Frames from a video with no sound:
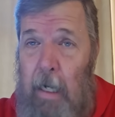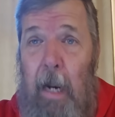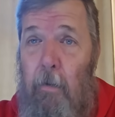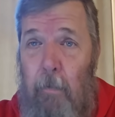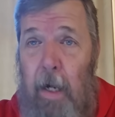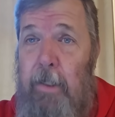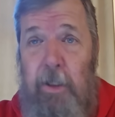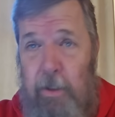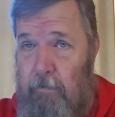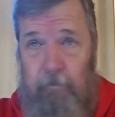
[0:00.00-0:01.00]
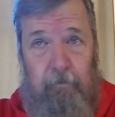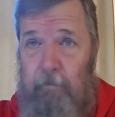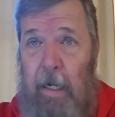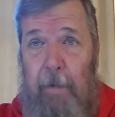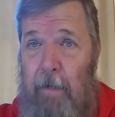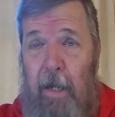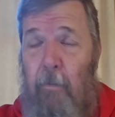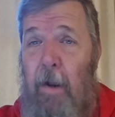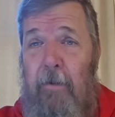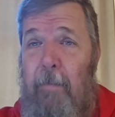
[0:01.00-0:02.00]
how much? I'm not a
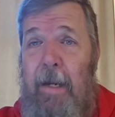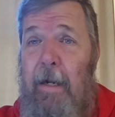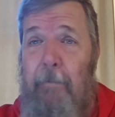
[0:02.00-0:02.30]
weatherman.